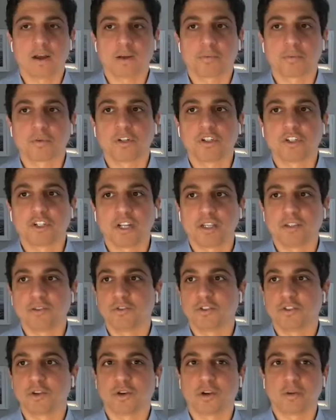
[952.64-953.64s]
appreciate
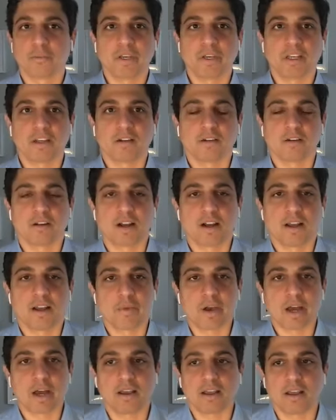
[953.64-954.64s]
you joining me here tonight,
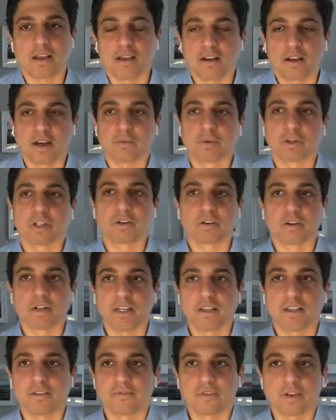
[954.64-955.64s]
Matt. And I would
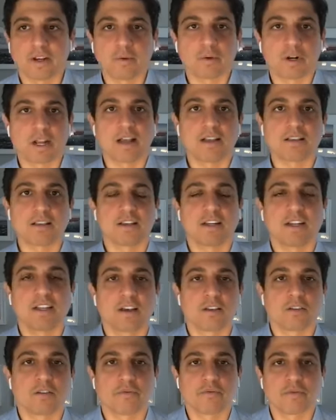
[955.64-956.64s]
agree. If anyone has
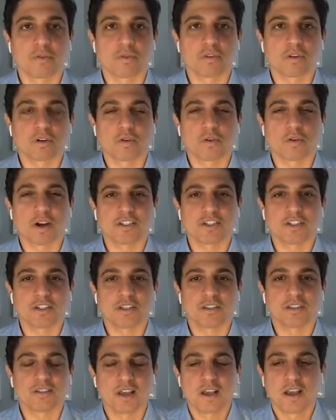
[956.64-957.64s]
any other further
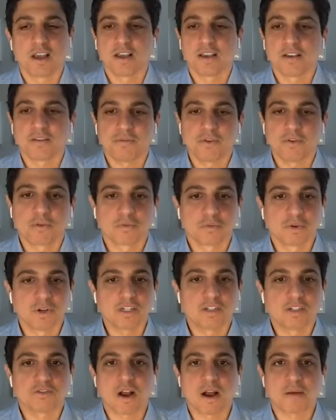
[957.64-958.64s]
questions, feel free
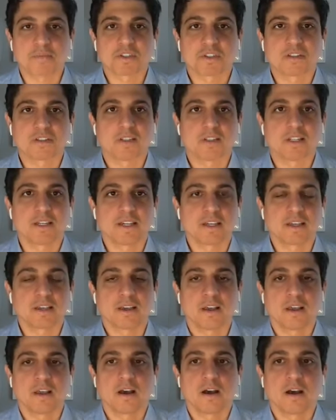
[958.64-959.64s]
to drop us a link.
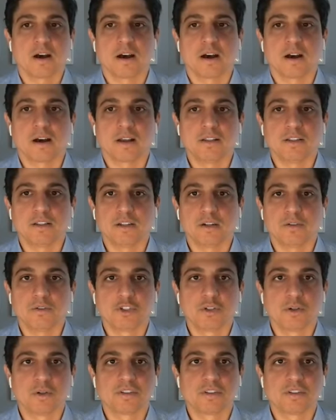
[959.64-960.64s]

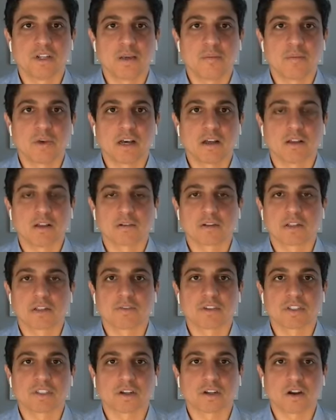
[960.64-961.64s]
Shoot us an email or
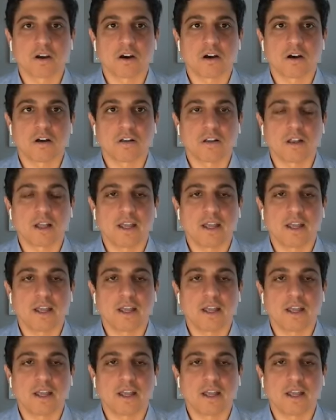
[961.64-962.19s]
give us a call,